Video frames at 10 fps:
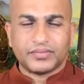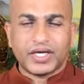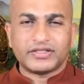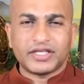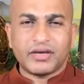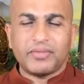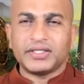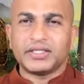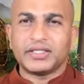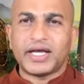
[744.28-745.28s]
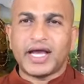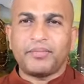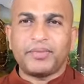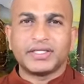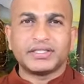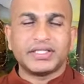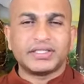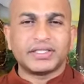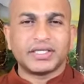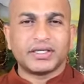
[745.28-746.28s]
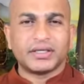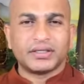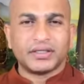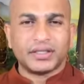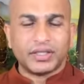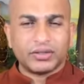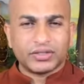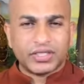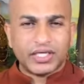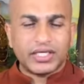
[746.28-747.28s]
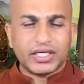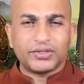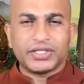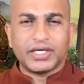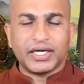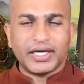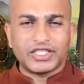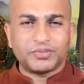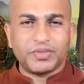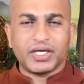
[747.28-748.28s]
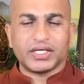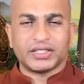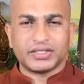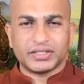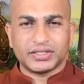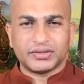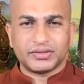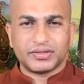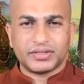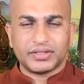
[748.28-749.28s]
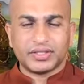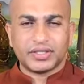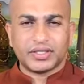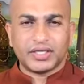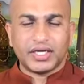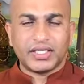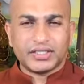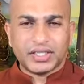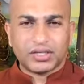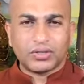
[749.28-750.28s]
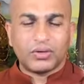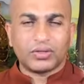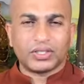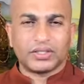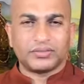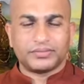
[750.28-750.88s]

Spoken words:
As I mentioned, the happiness is a, you know, psychological experience. It is a thought.